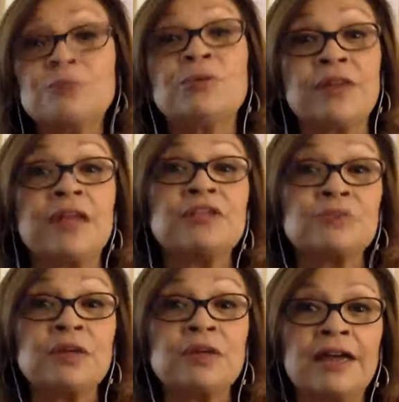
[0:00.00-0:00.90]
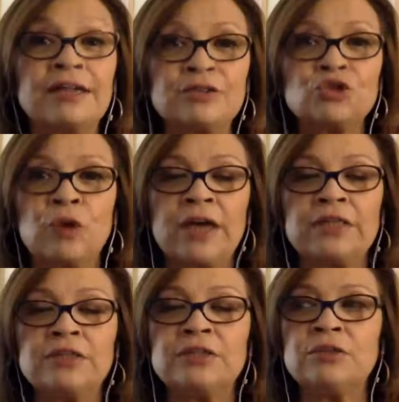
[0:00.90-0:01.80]
that's what I tried
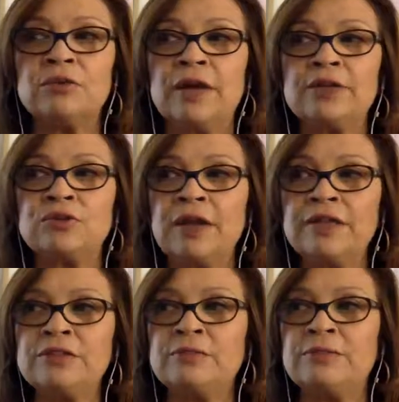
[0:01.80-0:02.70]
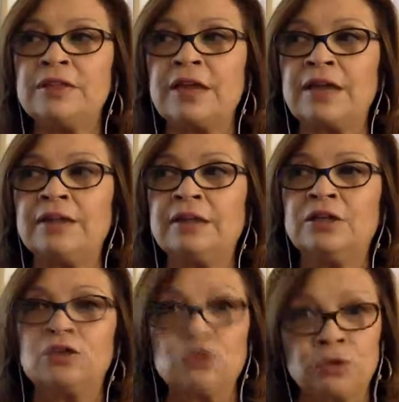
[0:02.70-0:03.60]
to do. I tried to be that
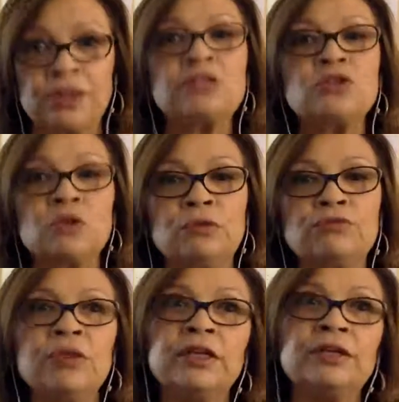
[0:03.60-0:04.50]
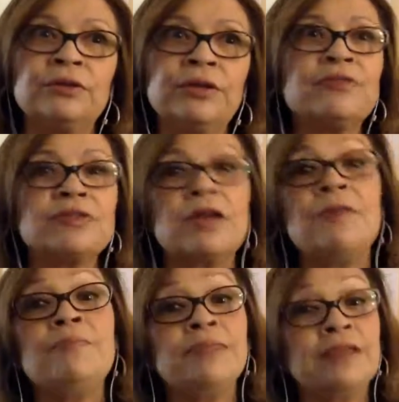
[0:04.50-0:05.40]
joyous, soulful leader. Now,
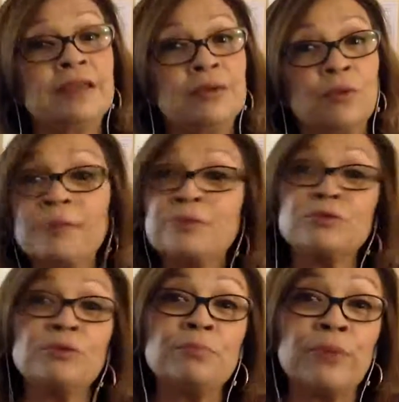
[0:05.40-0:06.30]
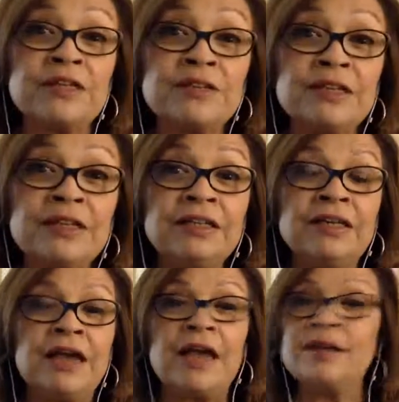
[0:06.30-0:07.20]
some were able to embrace it
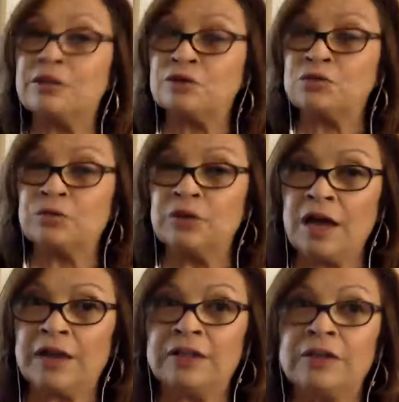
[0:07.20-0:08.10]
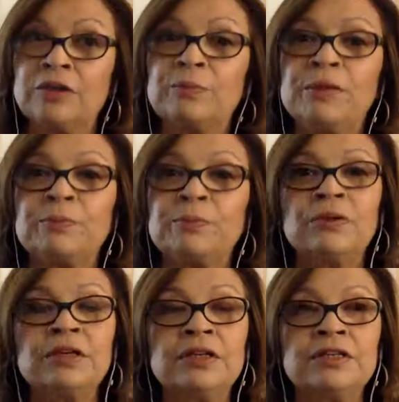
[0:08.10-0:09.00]
and others were not. You know, people
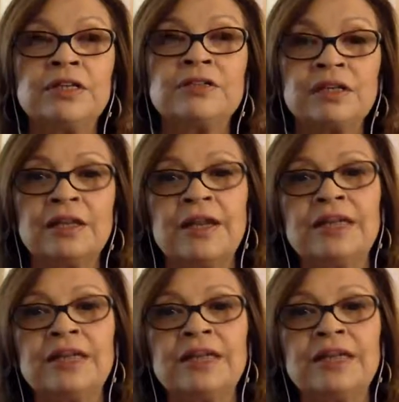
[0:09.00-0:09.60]
tend to like